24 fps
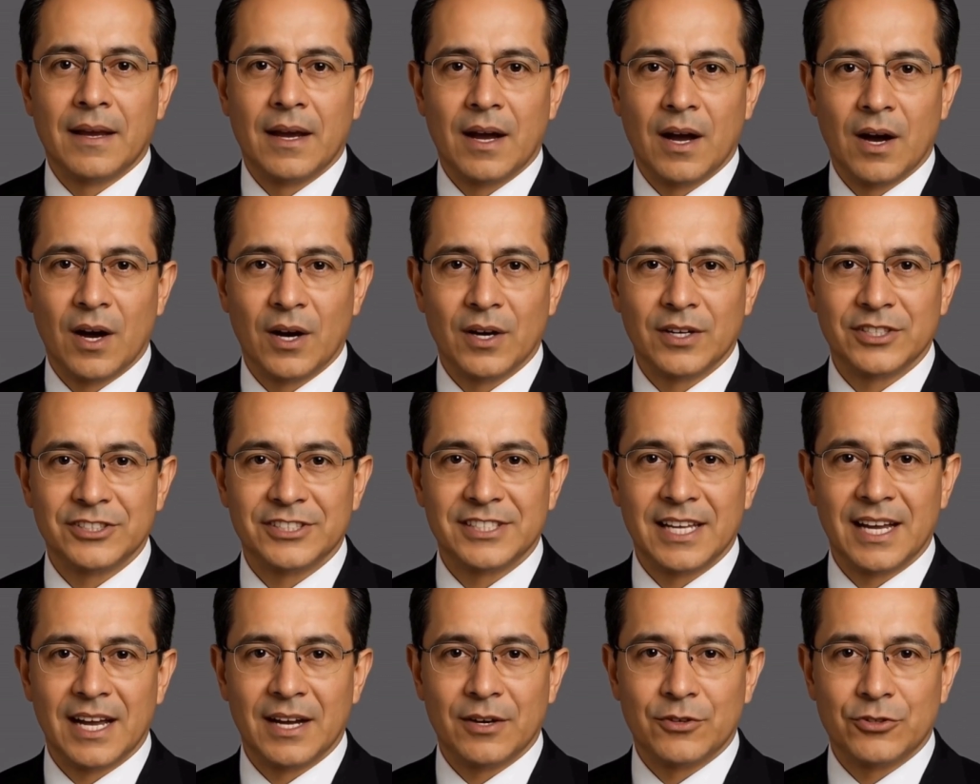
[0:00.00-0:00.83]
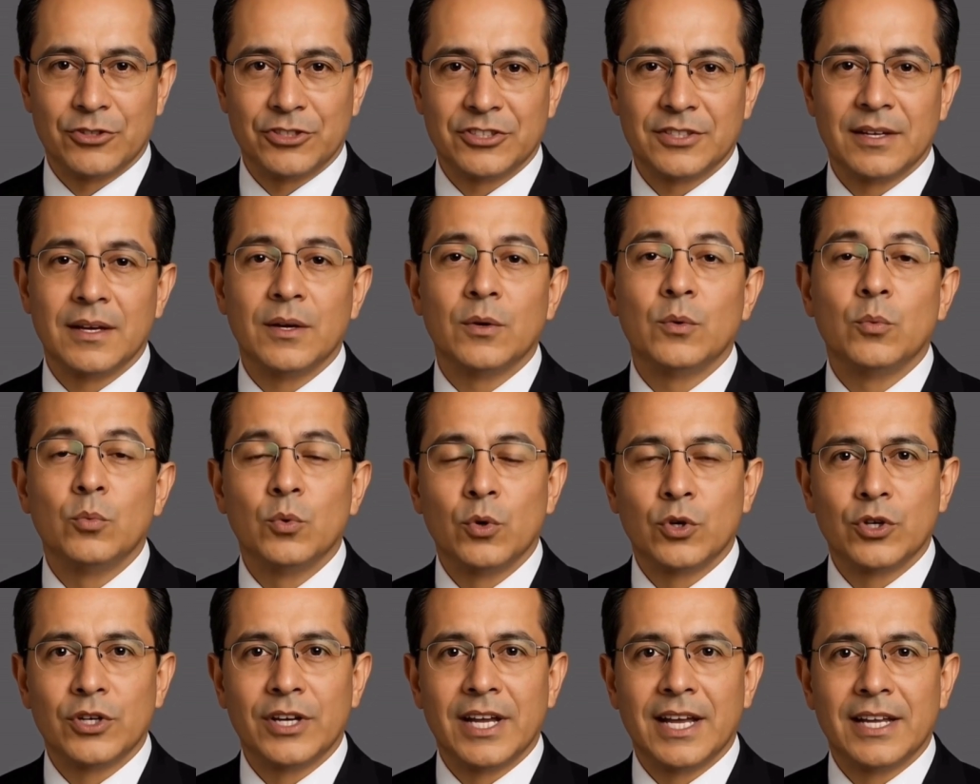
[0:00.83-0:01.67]
R sounds,
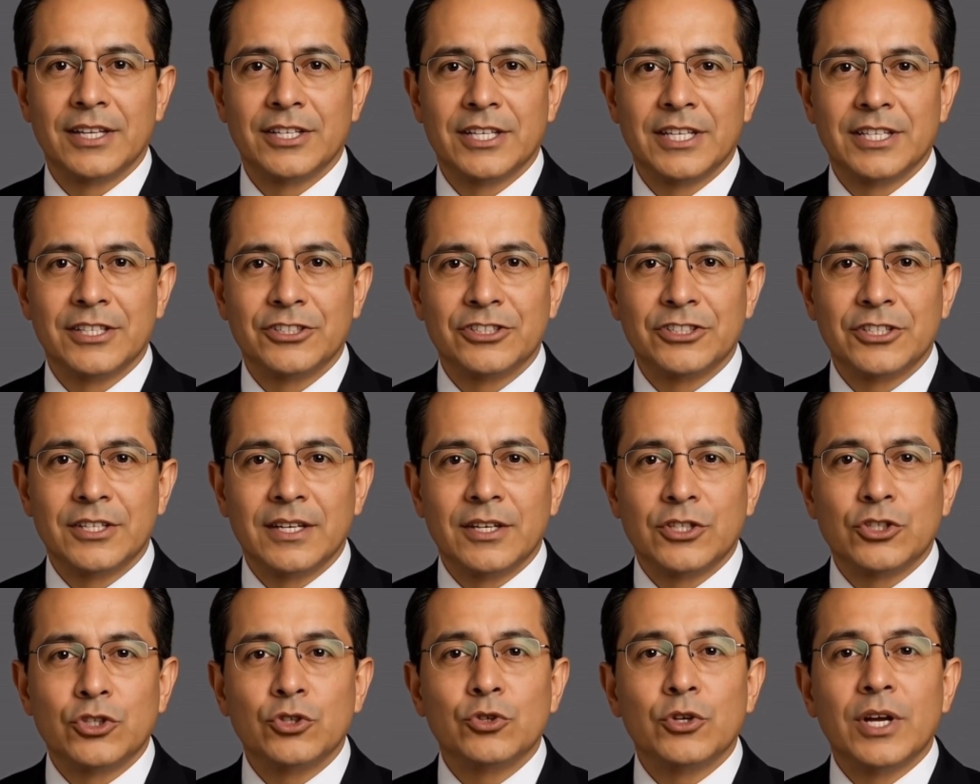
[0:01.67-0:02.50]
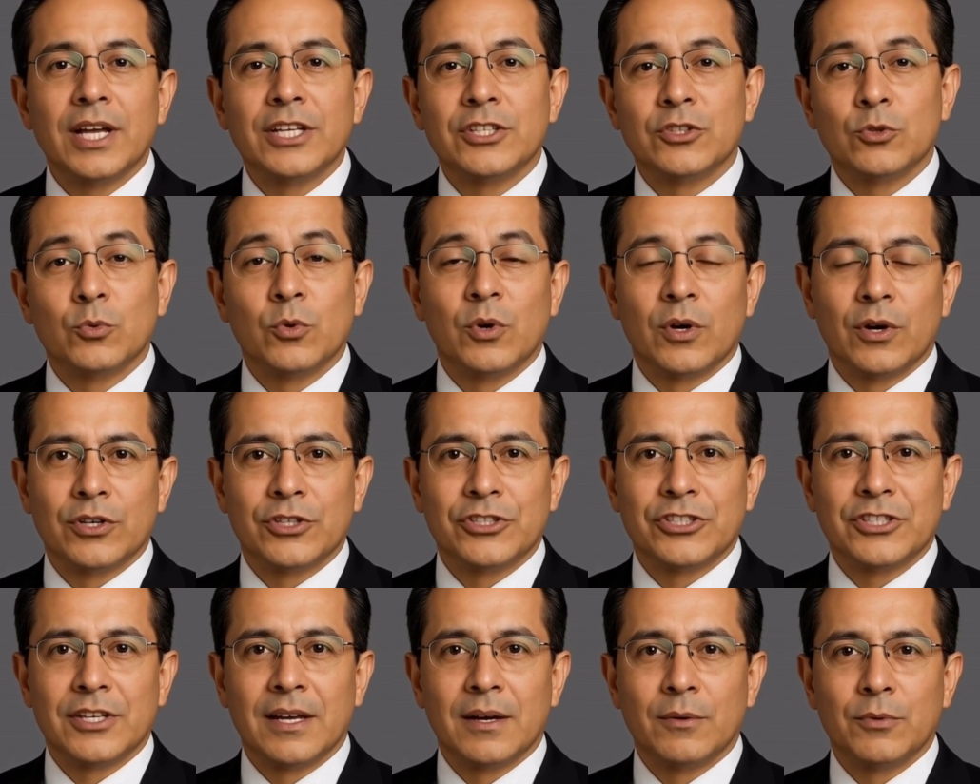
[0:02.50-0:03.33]
word endings, stressed
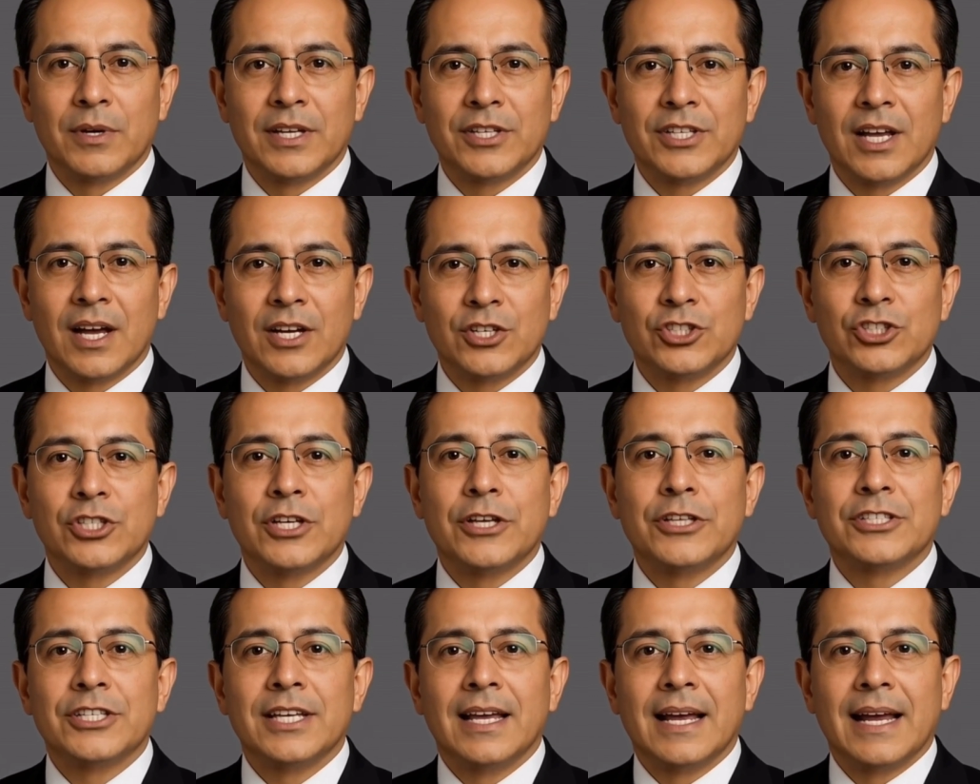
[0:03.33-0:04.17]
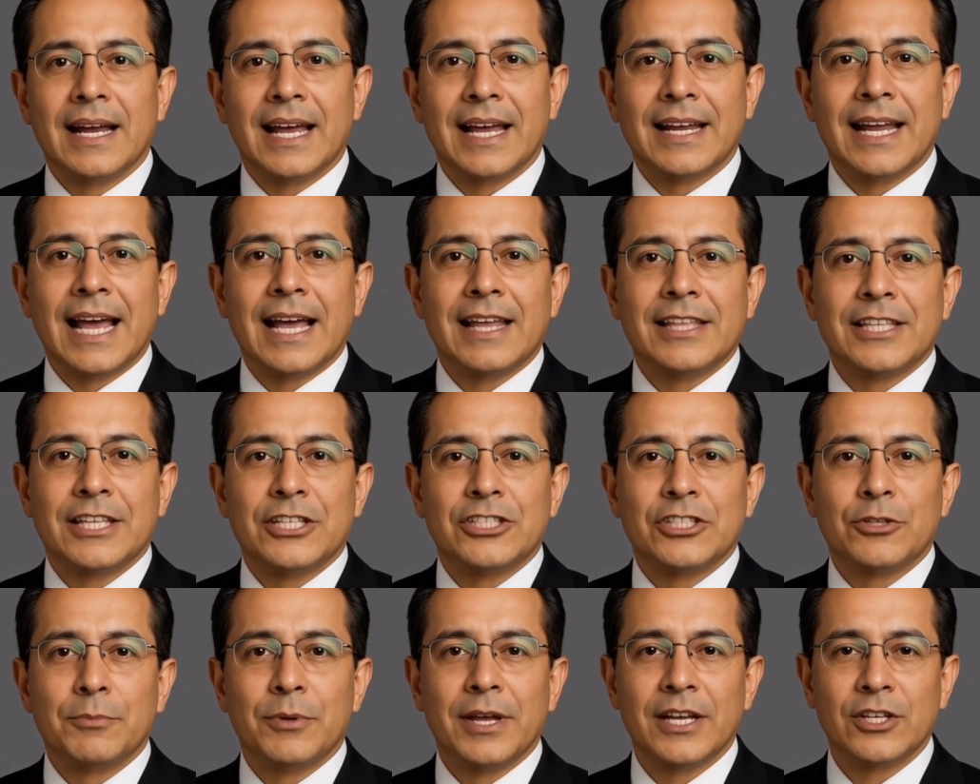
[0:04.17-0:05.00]
words, reductions, connected
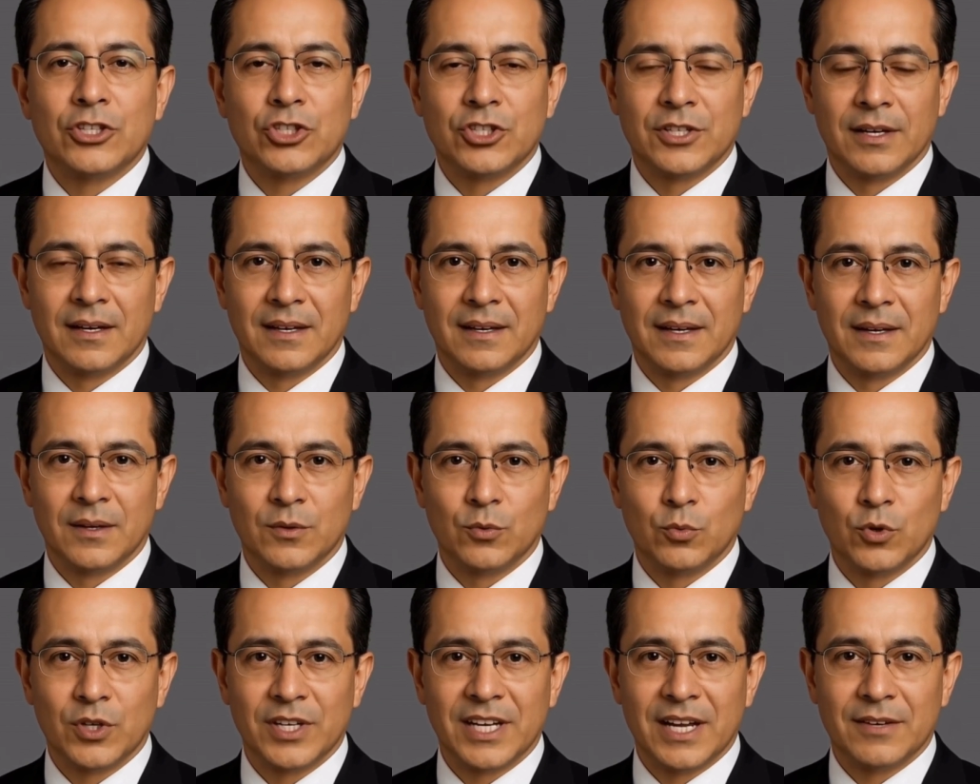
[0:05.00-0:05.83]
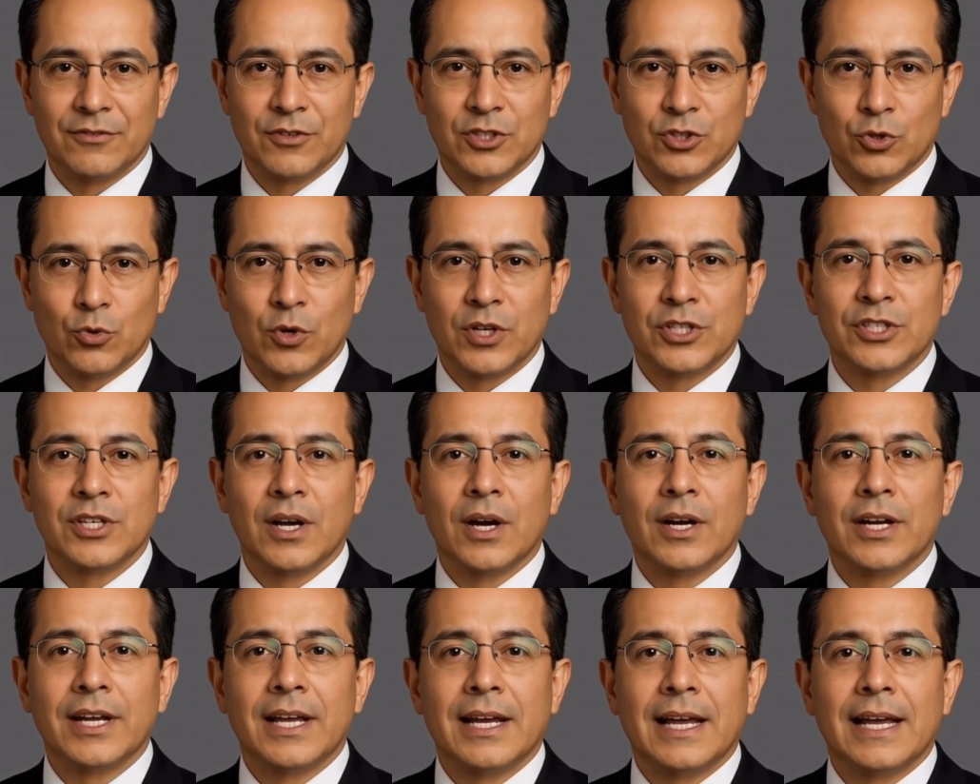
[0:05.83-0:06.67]
speech, whatever you are
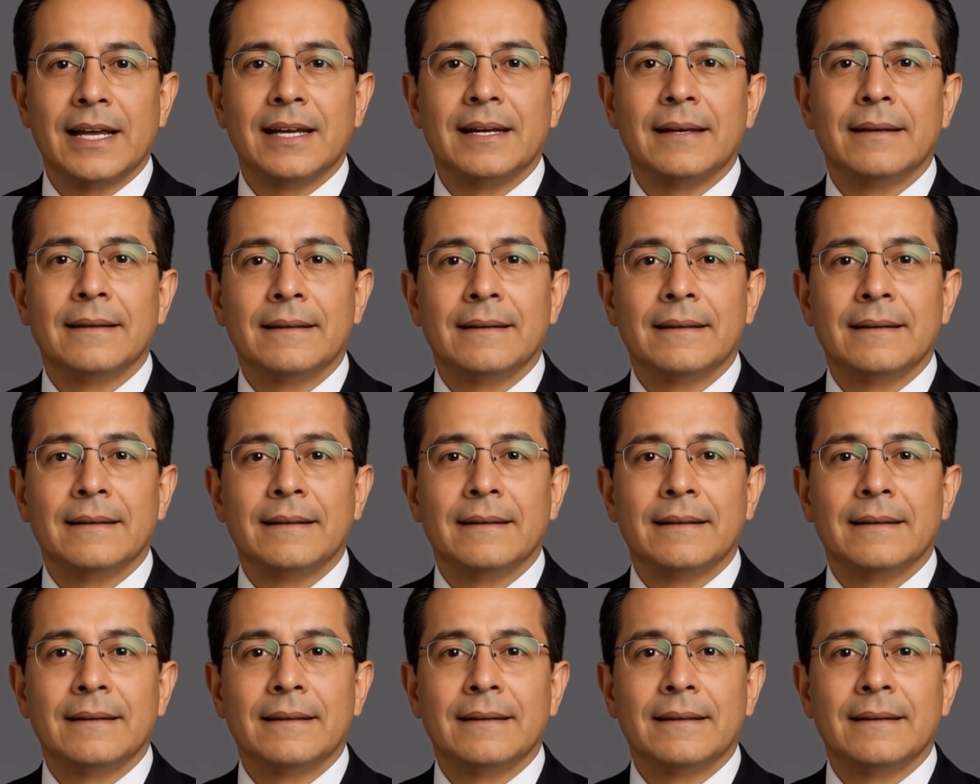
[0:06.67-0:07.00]
targeting.